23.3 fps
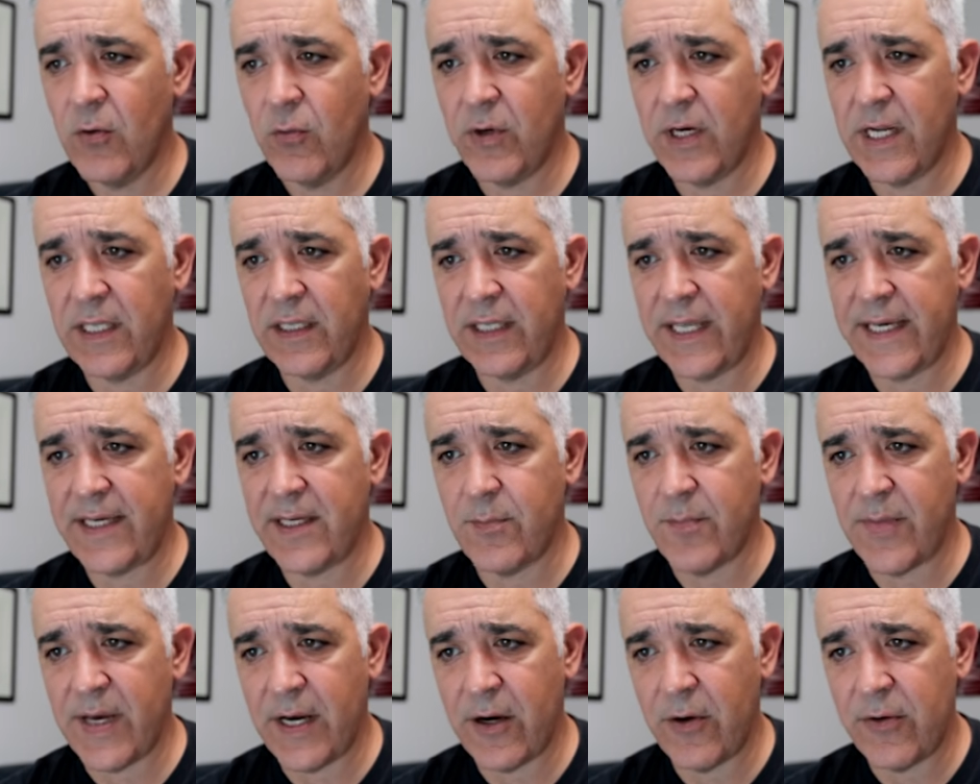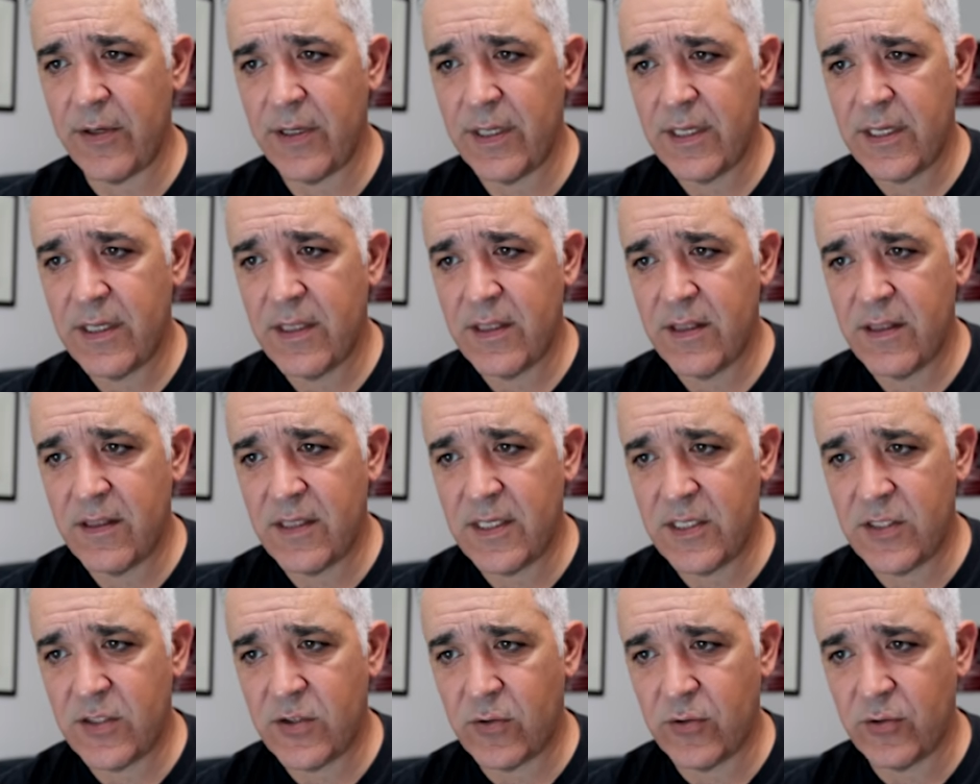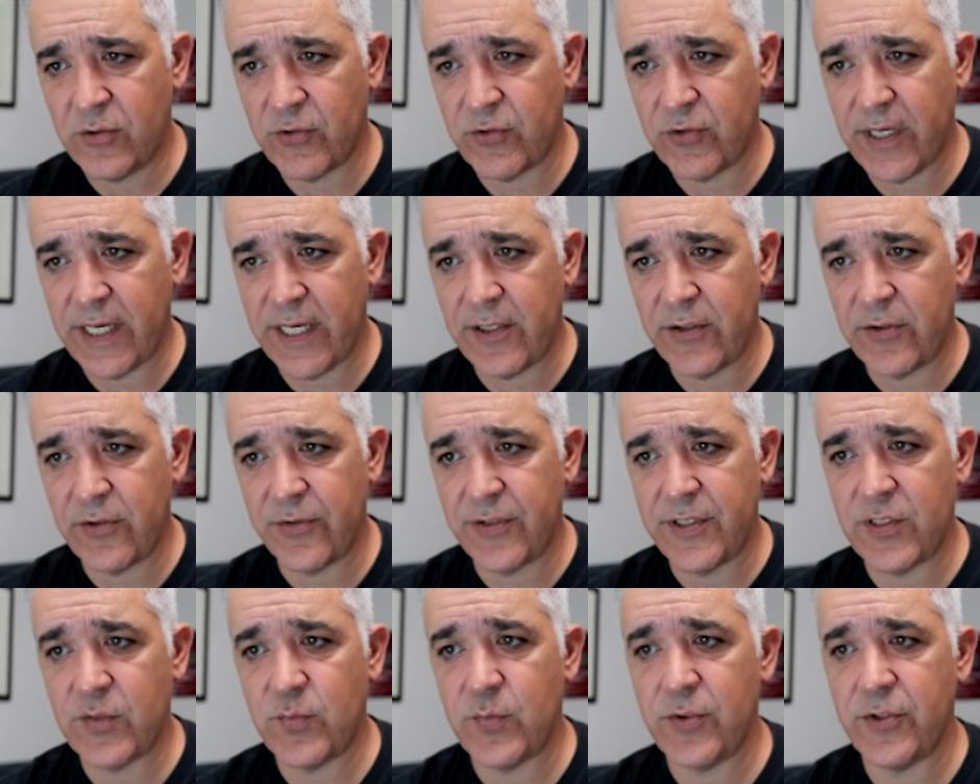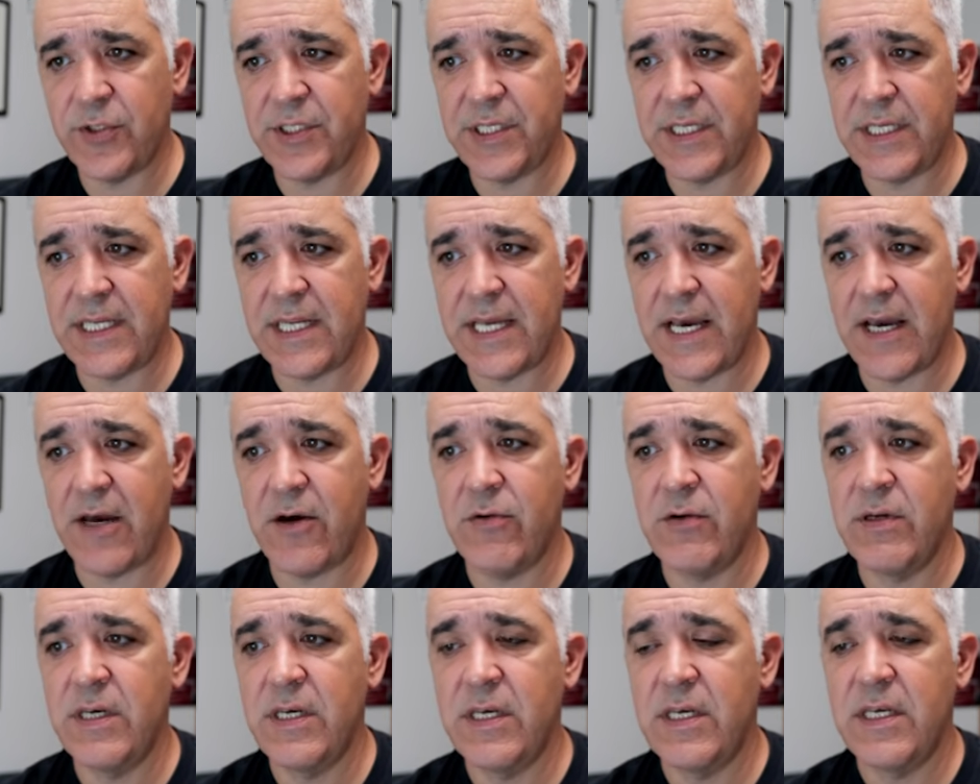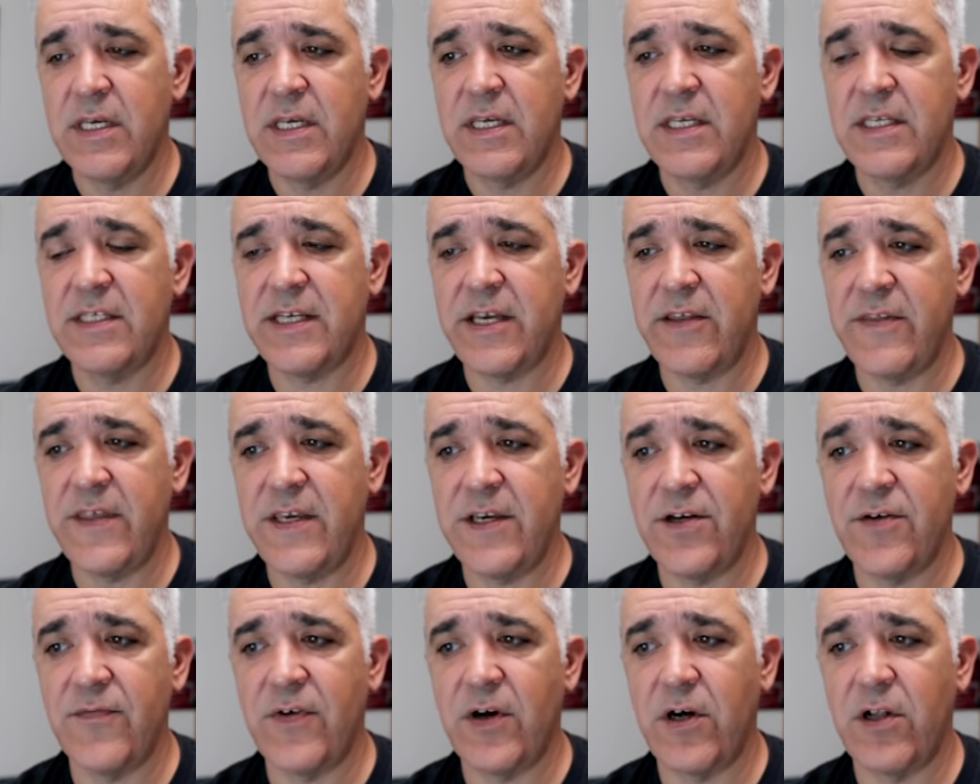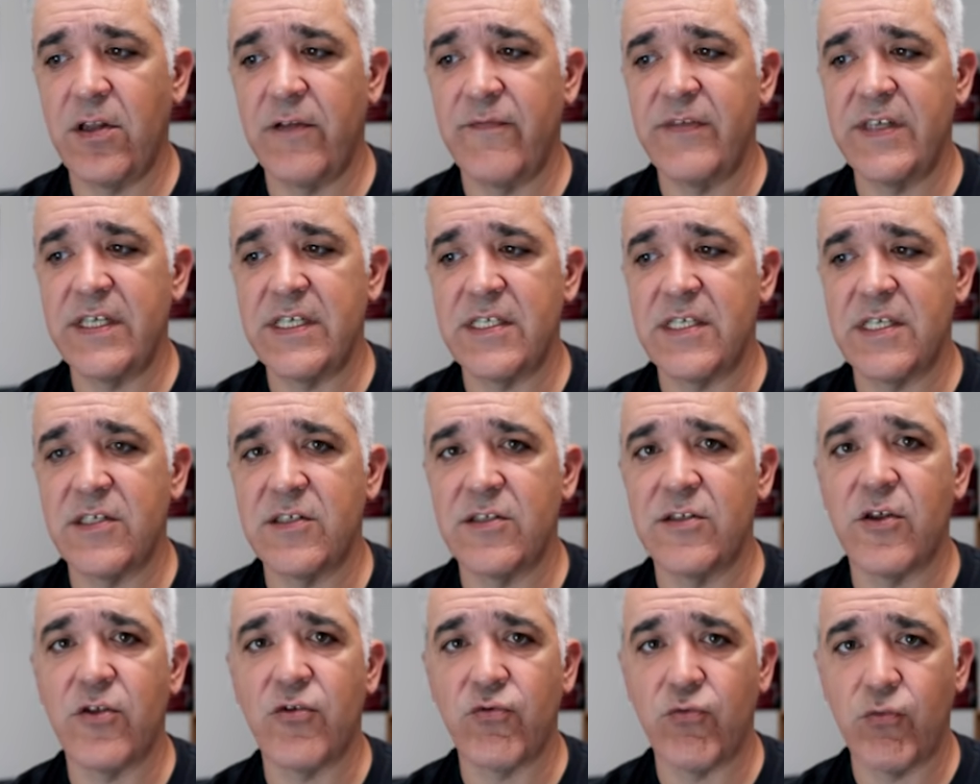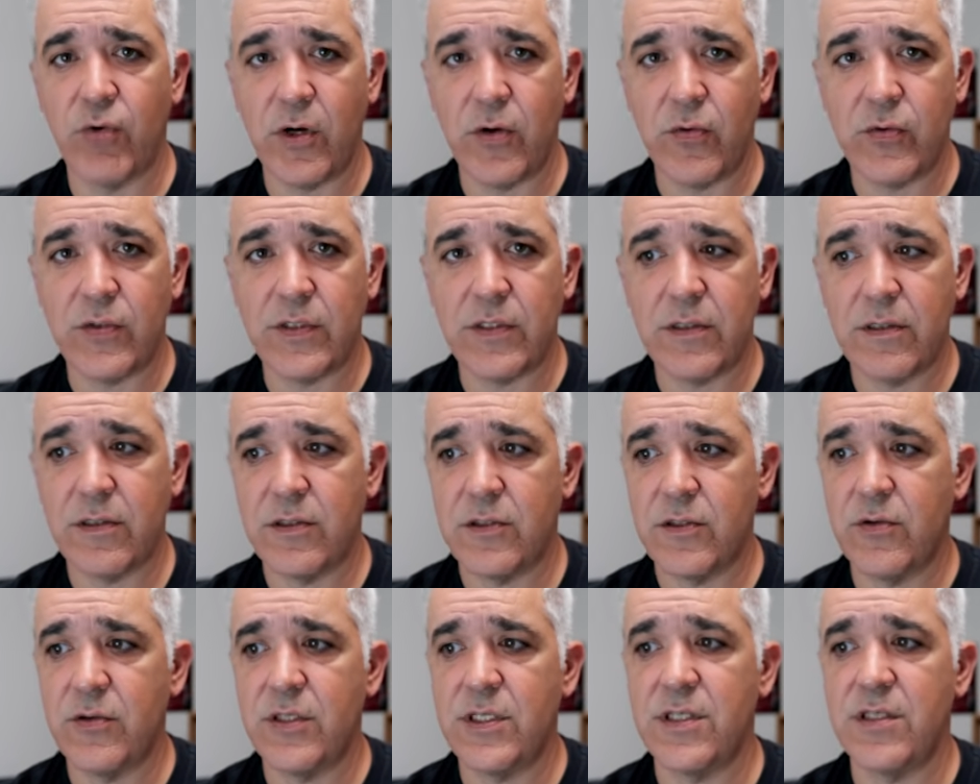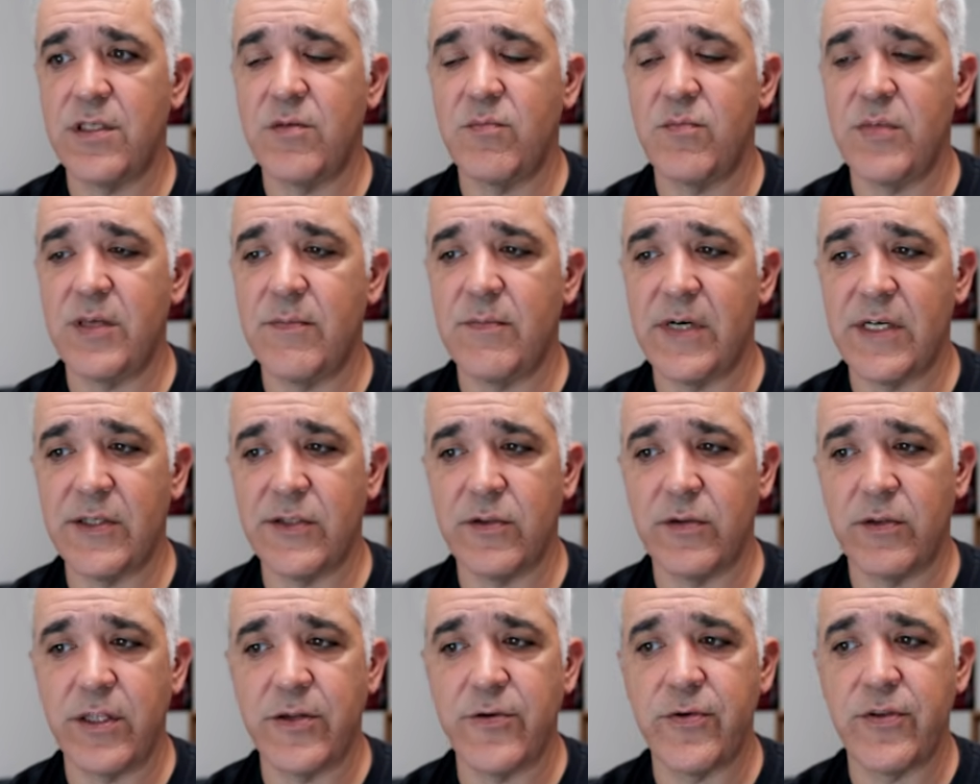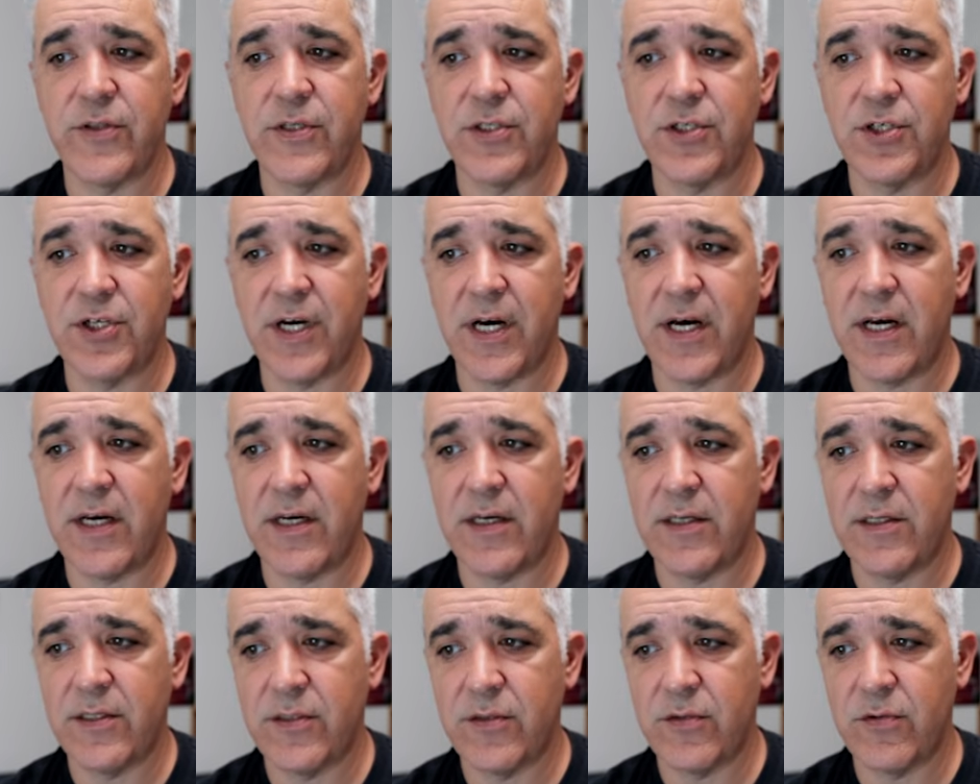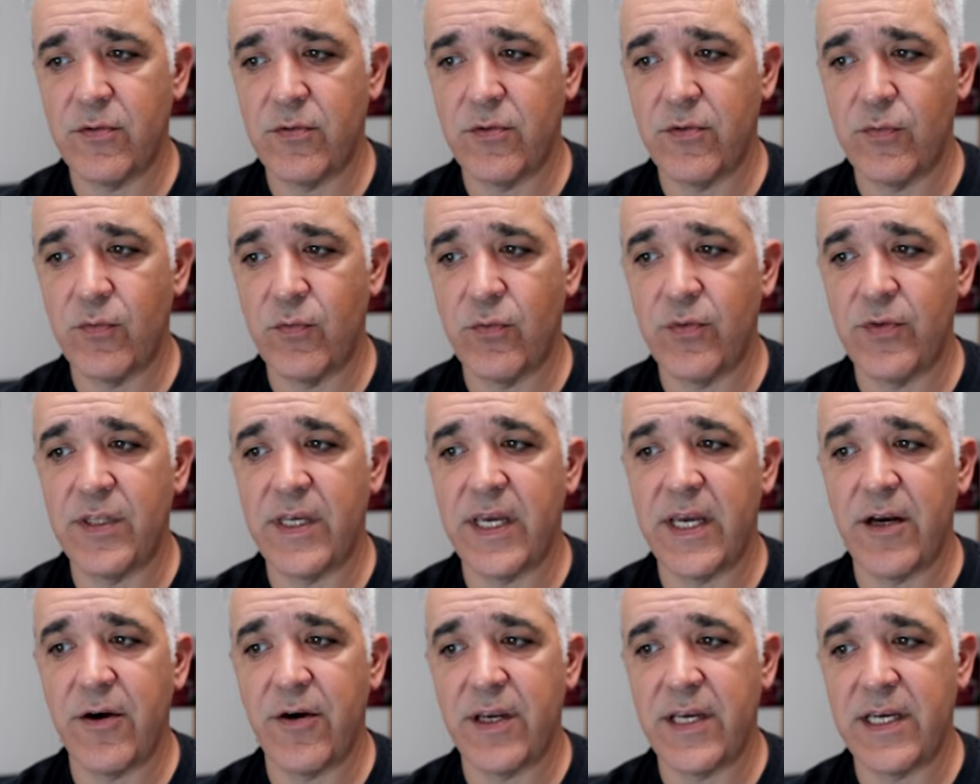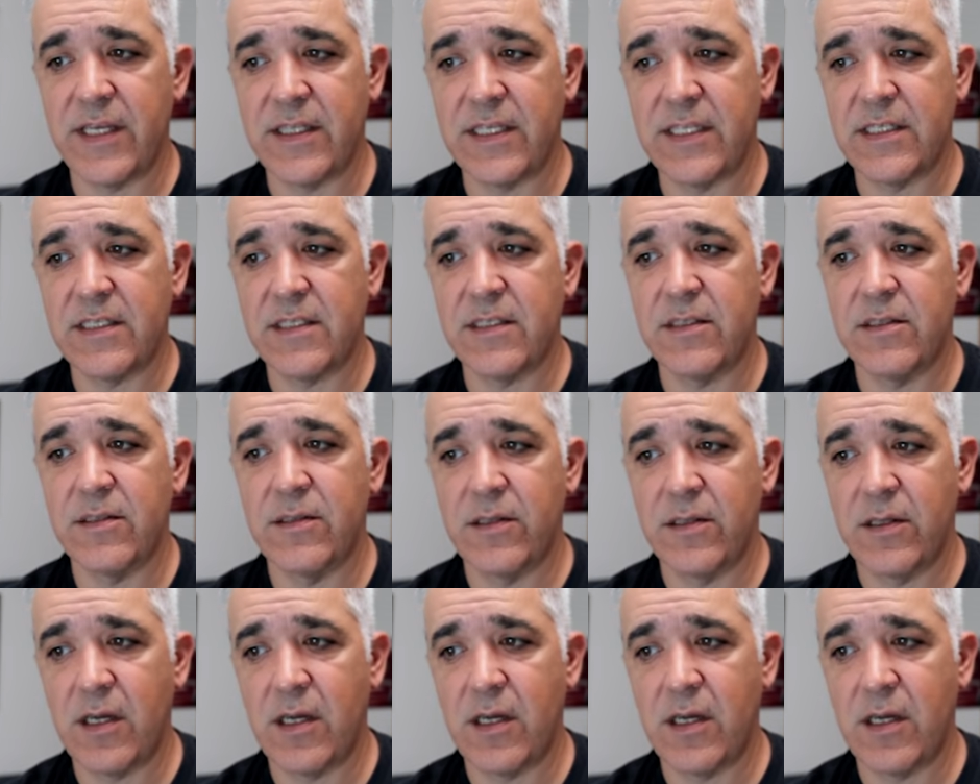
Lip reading: What I like about this whole triangle that's pushing down is I think of all of this as the throat. So this could be muscle under the jaw, so the area that's